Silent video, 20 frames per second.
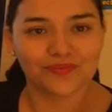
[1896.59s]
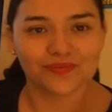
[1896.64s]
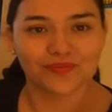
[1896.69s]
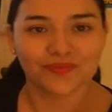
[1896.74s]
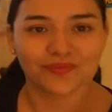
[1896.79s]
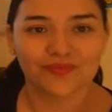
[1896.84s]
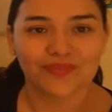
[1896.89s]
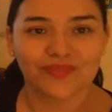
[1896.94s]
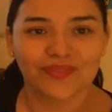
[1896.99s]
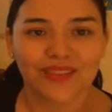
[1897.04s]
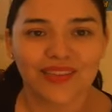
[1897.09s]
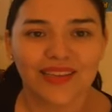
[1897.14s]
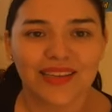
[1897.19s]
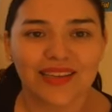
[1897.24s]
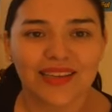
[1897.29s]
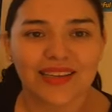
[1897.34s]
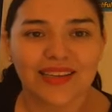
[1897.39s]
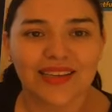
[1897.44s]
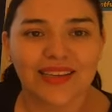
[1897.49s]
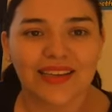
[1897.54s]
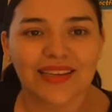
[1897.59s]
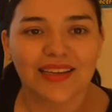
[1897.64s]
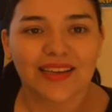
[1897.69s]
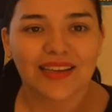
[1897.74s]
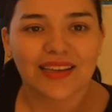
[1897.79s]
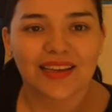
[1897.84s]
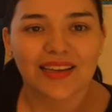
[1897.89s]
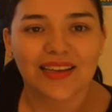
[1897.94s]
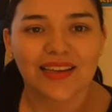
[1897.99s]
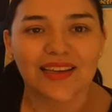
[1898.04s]

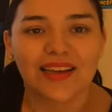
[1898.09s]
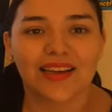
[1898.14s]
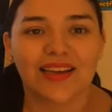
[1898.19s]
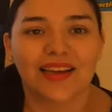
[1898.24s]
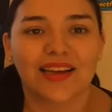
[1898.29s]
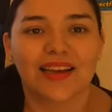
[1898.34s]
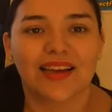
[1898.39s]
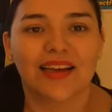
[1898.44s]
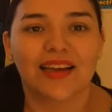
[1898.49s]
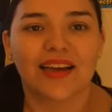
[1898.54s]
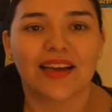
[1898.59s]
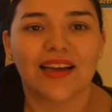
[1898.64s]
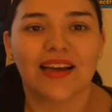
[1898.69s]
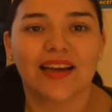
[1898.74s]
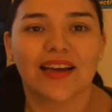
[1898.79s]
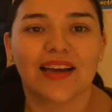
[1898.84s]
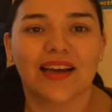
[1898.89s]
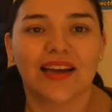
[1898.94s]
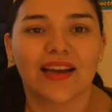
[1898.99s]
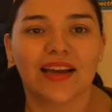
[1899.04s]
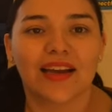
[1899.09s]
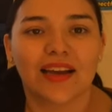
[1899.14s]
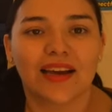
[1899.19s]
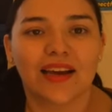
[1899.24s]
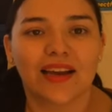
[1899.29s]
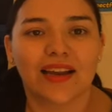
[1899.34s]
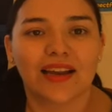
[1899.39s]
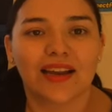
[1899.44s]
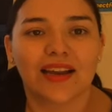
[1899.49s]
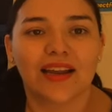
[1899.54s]

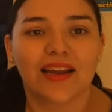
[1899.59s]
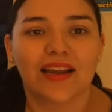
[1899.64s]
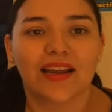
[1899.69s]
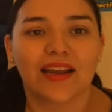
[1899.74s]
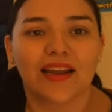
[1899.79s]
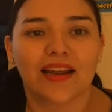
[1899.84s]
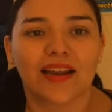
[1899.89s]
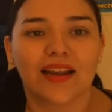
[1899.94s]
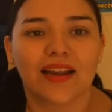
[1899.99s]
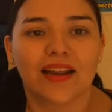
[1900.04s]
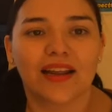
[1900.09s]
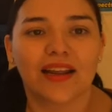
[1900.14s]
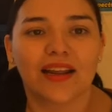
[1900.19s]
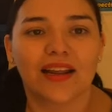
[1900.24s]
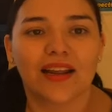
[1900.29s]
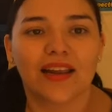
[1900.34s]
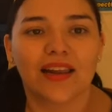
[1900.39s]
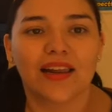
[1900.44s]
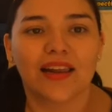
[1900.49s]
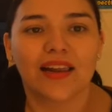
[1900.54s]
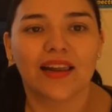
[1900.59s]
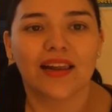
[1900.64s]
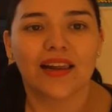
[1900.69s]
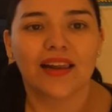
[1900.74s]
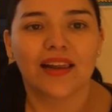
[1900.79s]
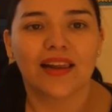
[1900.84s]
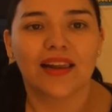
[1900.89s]
No one is speaking in this clip.